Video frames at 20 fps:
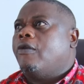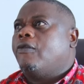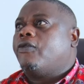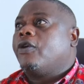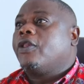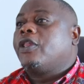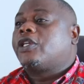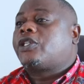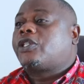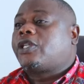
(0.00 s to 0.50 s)

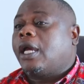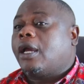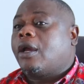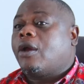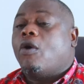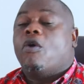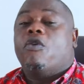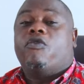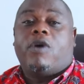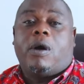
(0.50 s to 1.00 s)
For the sake
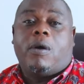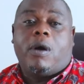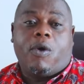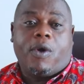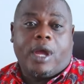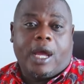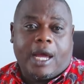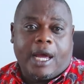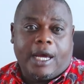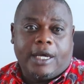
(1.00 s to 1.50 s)
of our
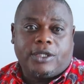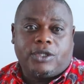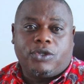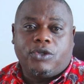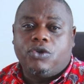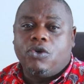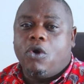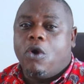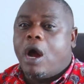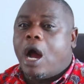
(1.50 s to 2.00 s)
workers,
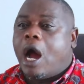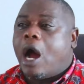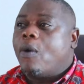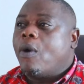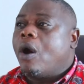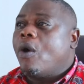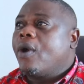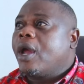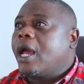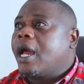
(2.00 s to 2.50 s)
you know,
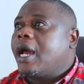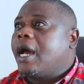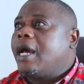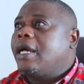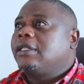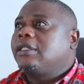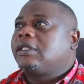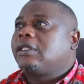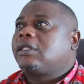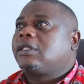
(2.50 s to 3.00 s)
our
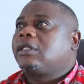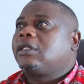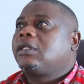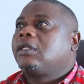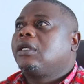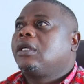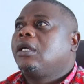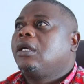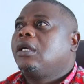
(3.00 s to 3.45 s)
workers